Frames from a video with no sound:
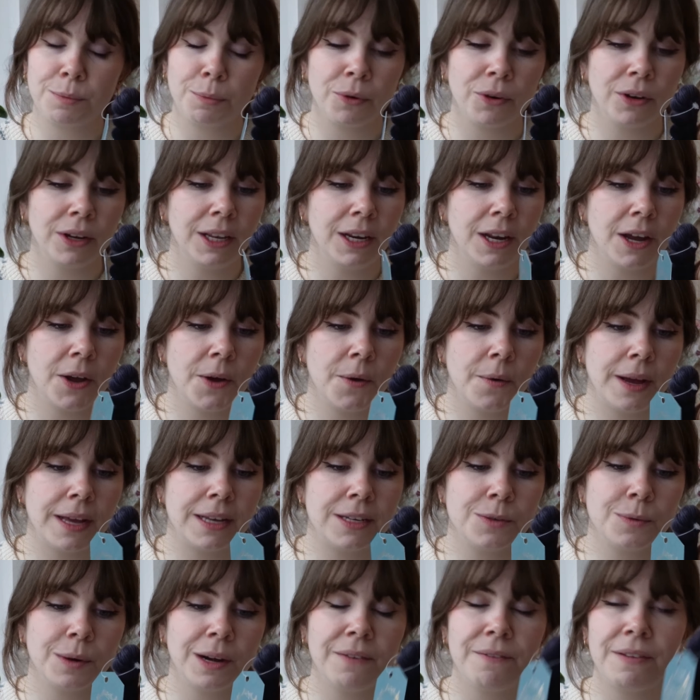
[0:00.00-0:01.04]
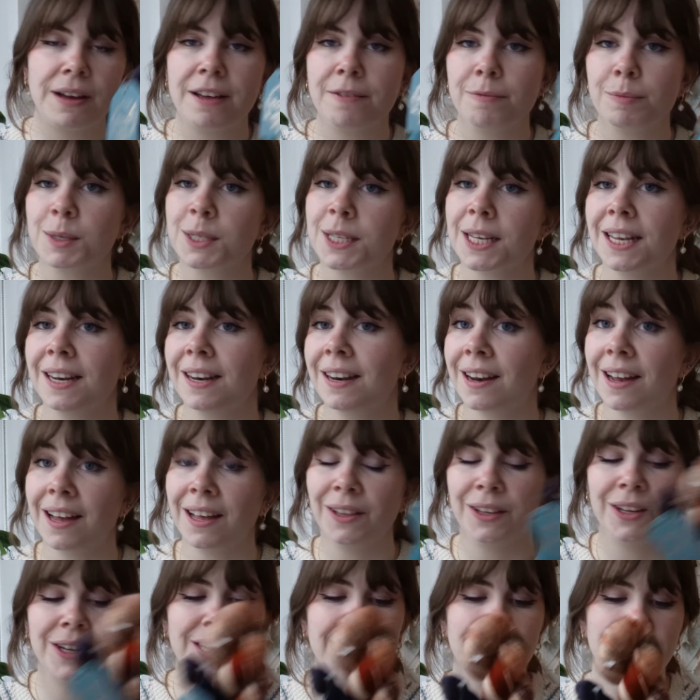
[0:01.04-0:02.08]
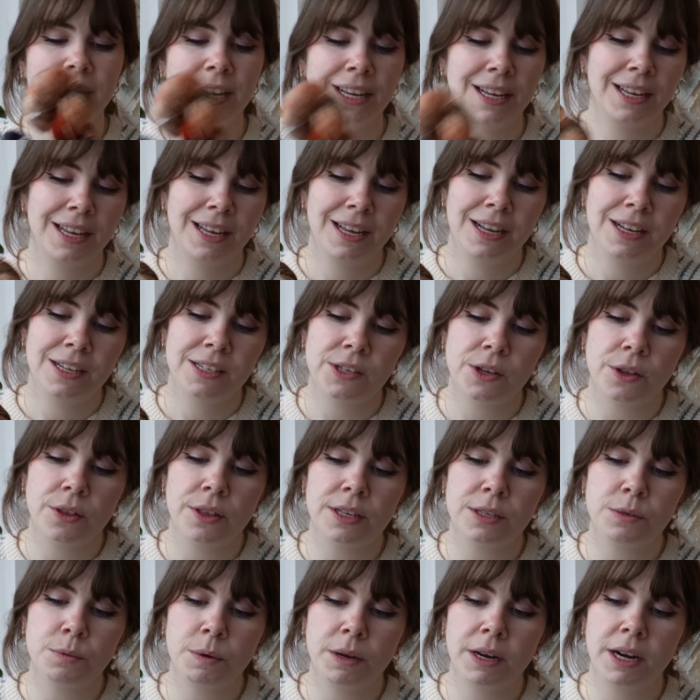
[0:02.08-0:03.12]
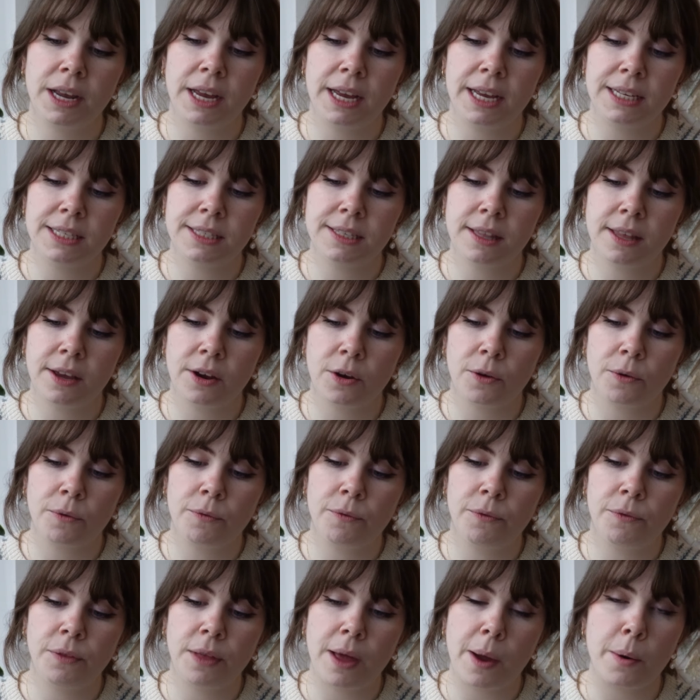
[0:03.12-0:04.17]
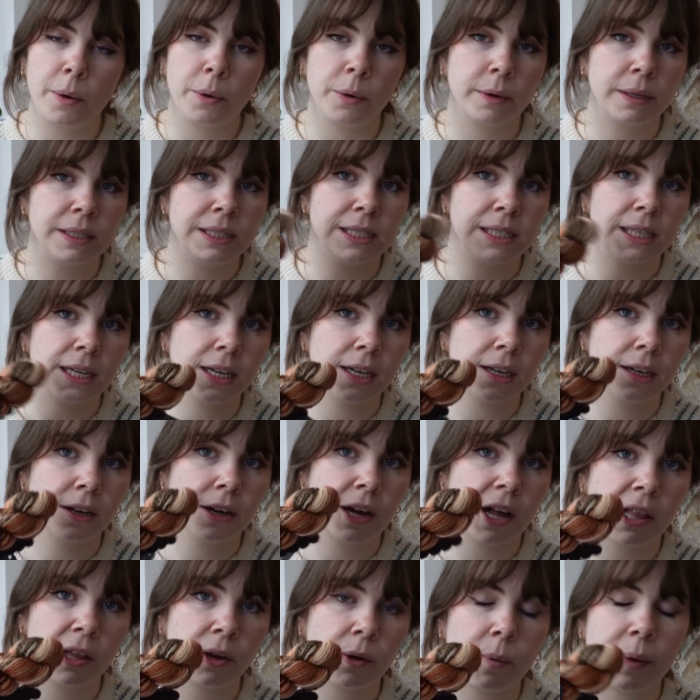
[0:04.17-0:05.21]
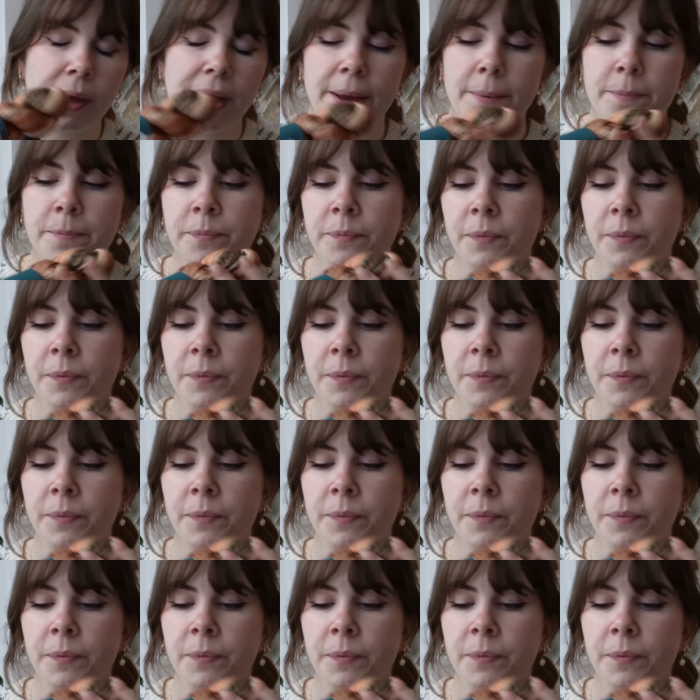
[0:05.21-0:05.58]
merino and 25% nylon. So this one is their Flowerista colorway.